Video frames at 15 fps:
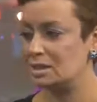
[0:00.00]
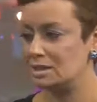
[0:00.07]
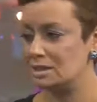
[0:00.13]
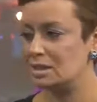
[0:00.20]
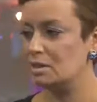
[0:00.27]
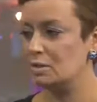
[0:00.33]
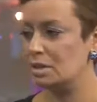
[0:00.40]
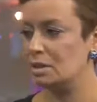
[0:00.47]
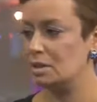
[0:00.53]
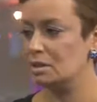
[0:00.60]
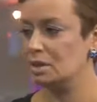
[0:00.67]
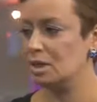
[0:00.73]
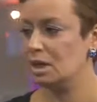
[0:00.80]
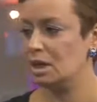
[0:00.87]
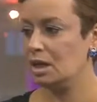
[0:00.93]
the
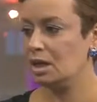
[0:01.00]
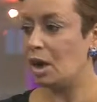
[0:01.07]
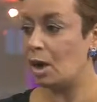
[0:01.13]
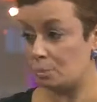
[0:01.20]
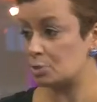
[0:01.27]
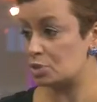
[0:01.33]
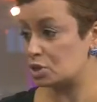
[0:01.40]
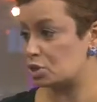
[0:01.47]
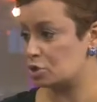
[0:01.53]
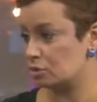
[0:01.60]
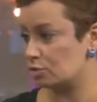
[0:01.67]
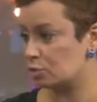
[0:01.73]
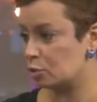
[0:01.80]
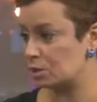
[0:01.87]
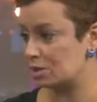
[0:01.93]
Syrian uh,
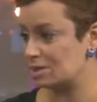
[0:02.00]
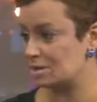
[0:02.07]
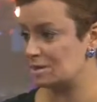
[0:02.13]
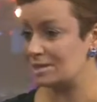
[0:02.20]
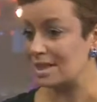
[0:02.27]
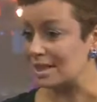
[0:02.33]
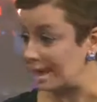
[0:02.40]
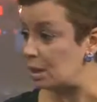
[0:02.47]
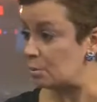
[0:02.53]
opposition forces, mm-hmm.